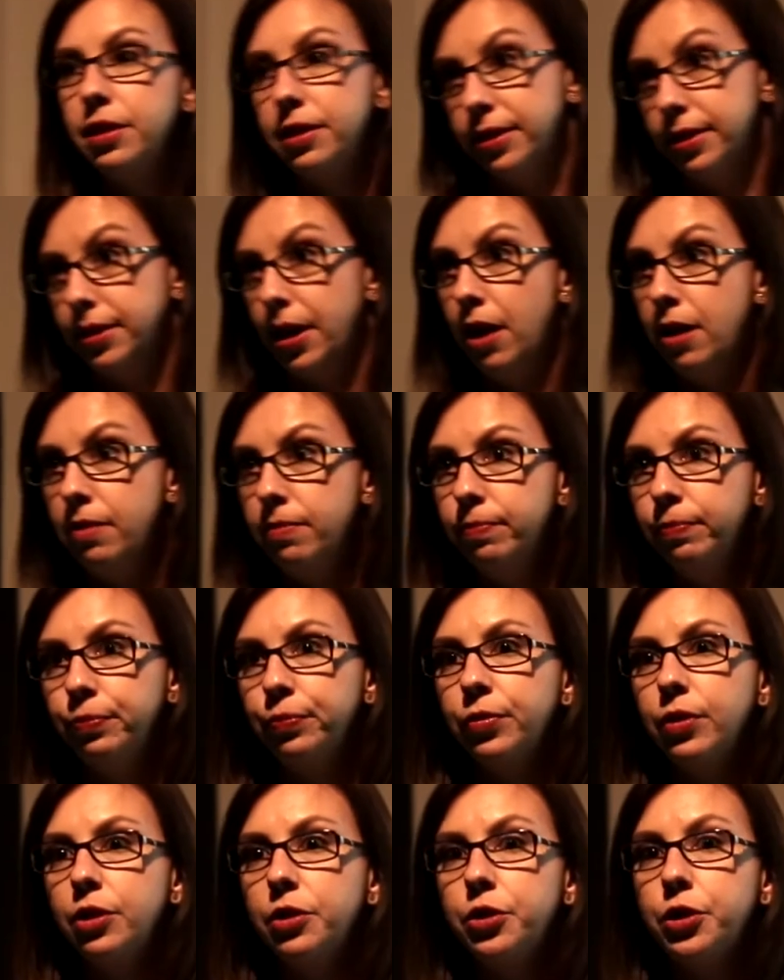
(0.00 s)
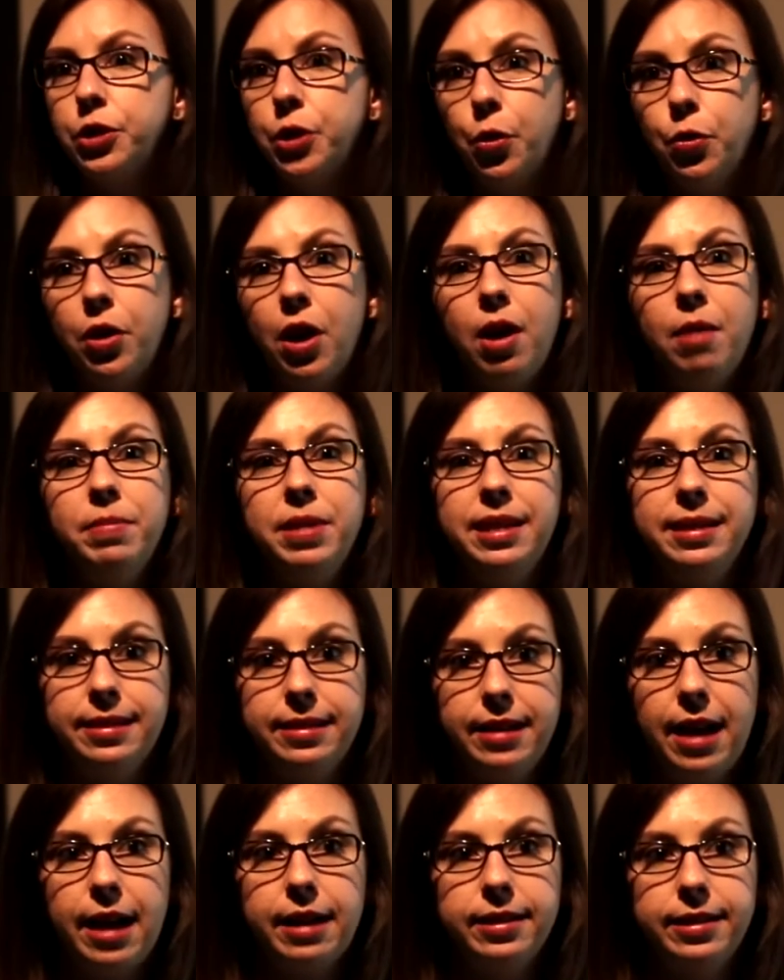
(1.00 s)
son, Sonam is
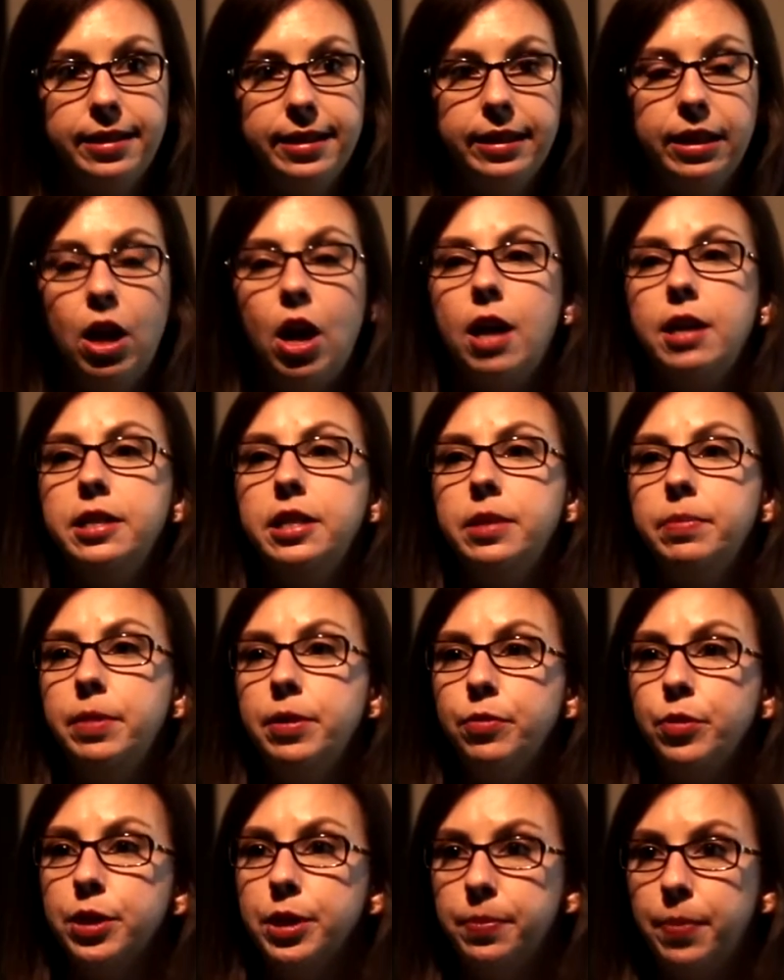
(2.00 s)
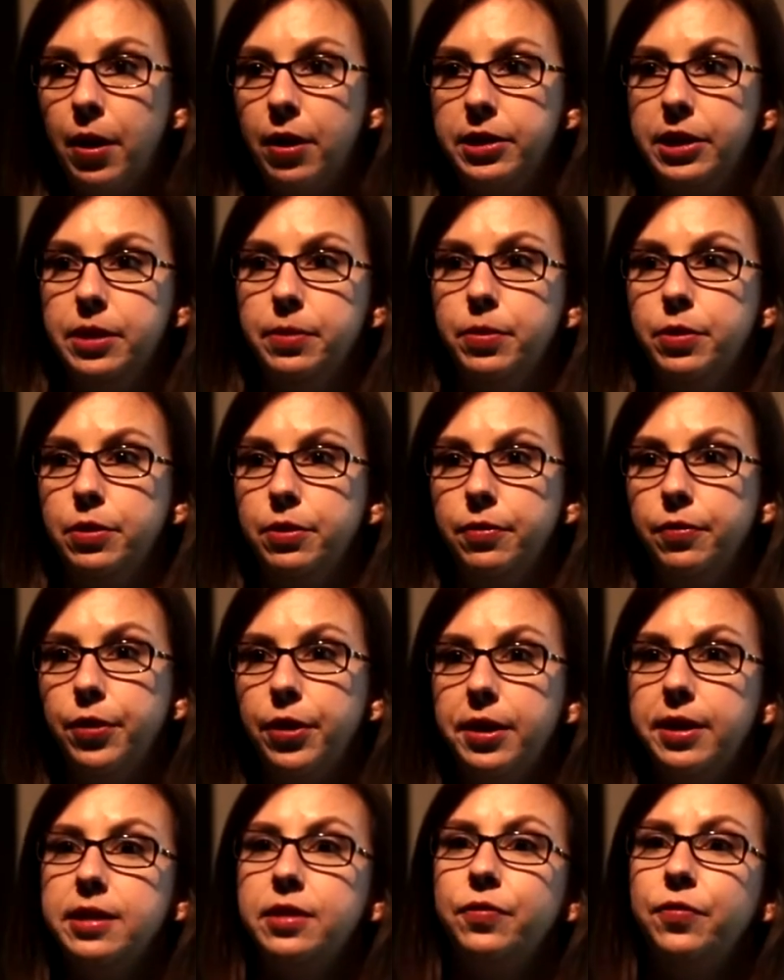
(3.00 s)
next in line to be responsible for
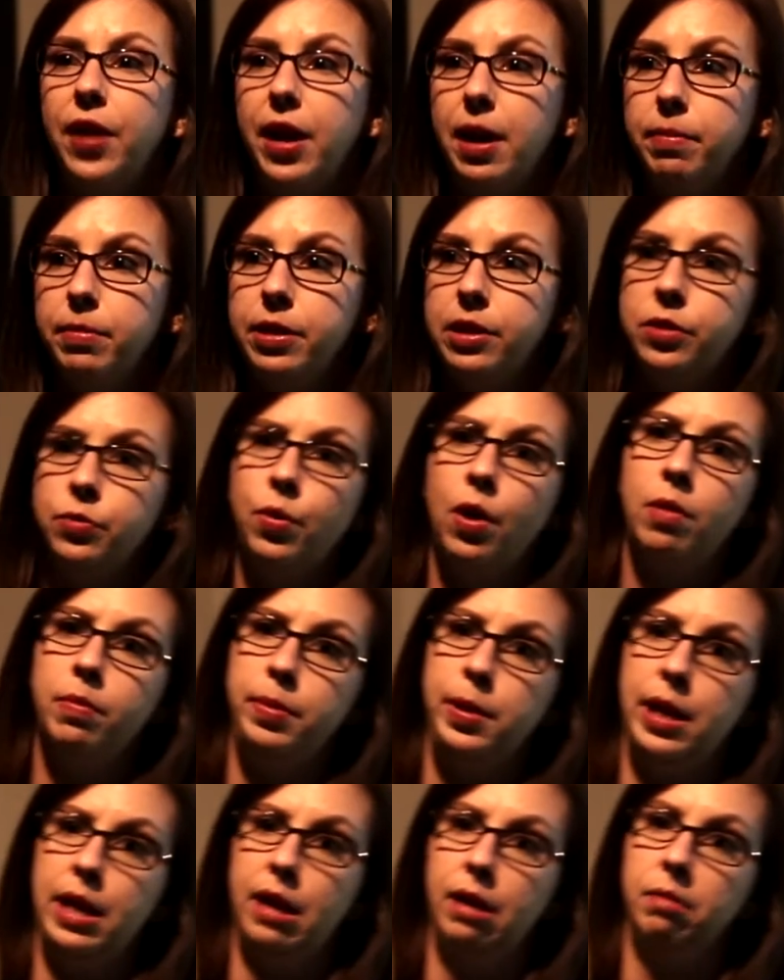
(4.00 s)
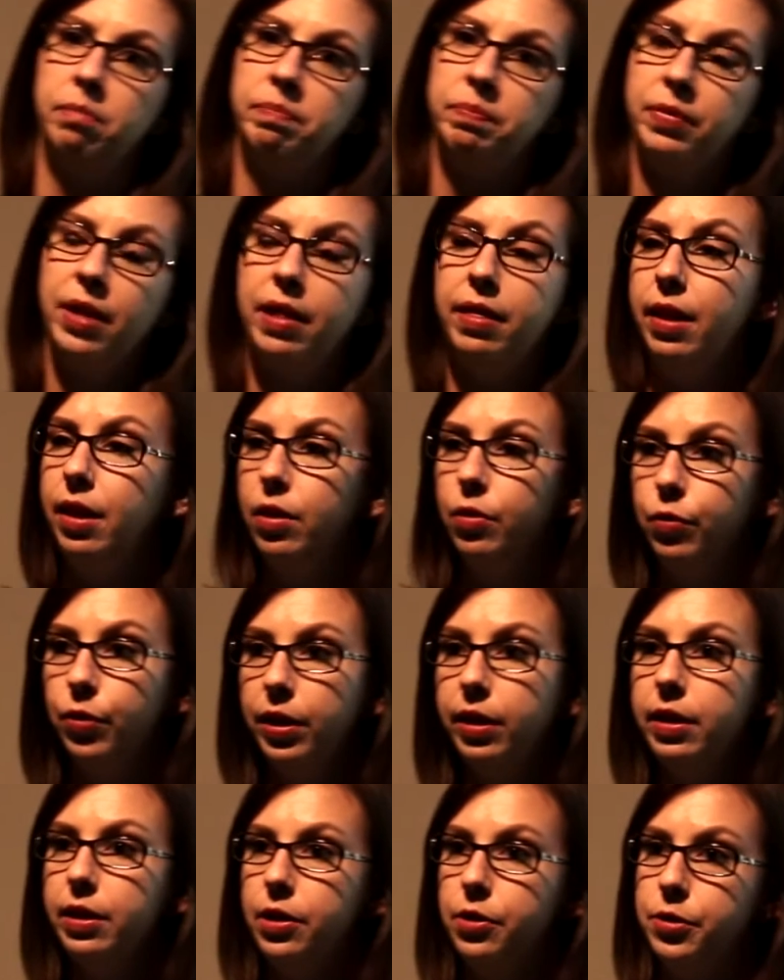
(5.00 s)
his family's well-being, and they could
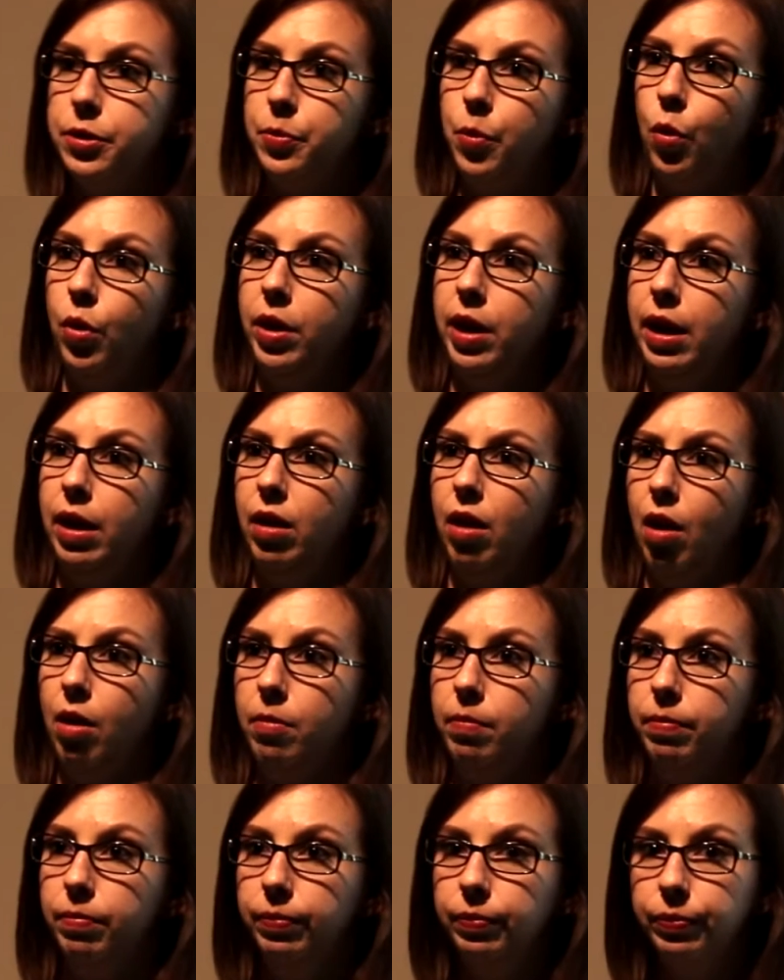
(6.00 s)
really use more income.